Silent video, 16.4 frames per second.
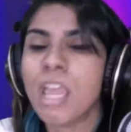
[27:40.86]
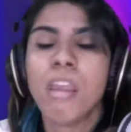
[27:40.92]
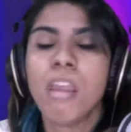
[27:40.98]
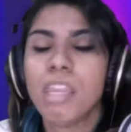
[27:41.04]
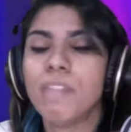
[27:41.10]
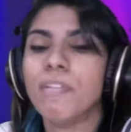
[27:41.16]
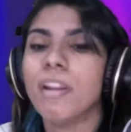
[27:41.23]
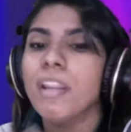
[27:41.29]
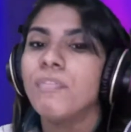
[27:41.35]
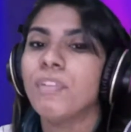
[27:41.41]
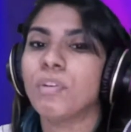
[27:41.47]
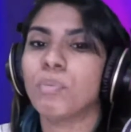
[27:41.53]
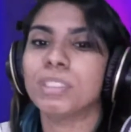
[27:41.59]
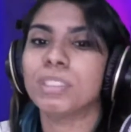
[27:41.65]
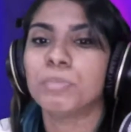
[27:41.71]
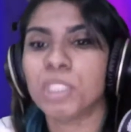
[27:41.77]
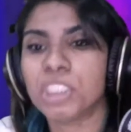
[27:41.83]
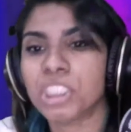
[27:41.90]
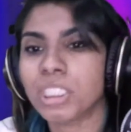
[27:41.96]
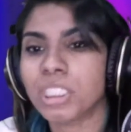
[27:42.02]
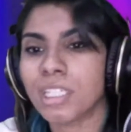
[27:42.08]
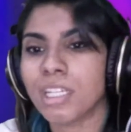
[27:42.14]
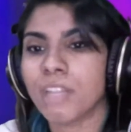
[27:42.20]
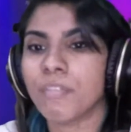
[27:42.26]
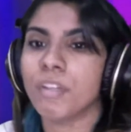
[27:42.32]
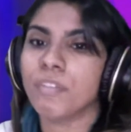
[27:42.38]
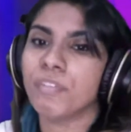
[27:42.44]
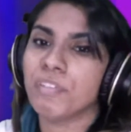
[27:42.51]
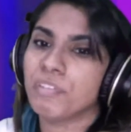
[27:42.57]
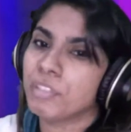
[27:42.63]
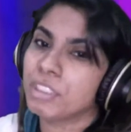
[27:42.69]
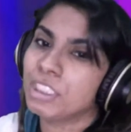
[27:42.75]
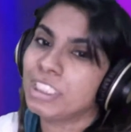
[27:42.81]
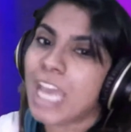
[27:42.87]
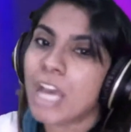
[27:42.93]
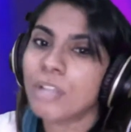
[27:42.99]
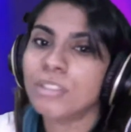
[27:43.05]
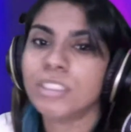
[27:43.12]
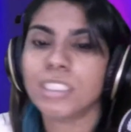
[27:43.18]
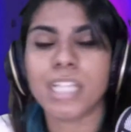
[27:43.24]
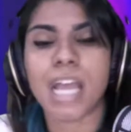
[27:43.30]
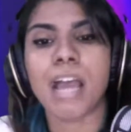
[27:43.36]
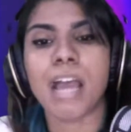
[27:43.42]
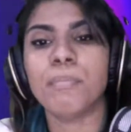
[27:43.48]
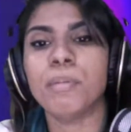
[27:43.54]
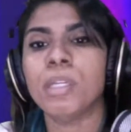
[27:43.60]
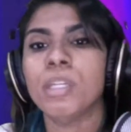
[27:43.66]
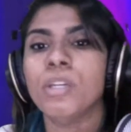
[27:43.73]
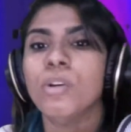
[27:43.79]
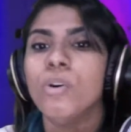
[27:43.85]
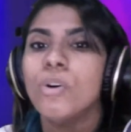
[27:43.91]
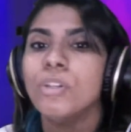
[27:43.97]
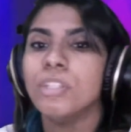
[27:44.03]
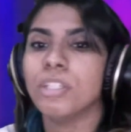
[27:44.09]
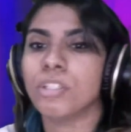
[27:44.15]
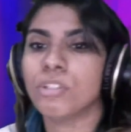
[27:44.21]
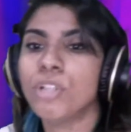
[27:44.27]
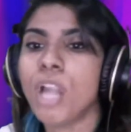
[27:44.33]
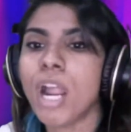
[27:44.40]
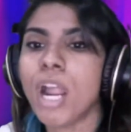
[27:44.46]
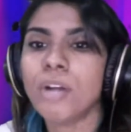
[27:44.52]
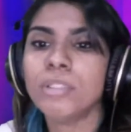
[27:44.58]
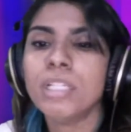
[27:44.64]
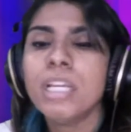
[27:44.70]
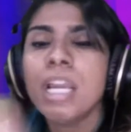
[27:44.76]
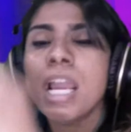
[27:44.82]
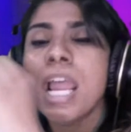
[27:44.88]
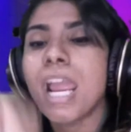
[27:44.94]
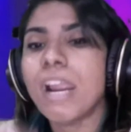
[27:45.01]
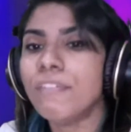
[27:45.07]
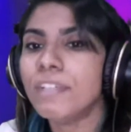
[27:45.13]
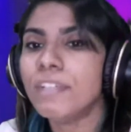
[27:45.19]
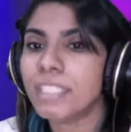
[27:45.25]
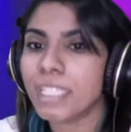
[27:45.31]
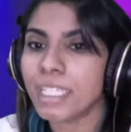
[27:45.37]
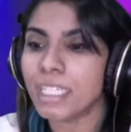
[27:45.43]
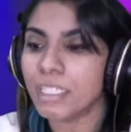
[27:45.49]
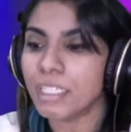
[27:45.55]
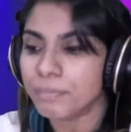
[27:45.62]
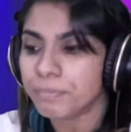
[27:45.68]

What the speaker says: even if it was Bridgerton, even if it was Downton Abbey or The Crown, everything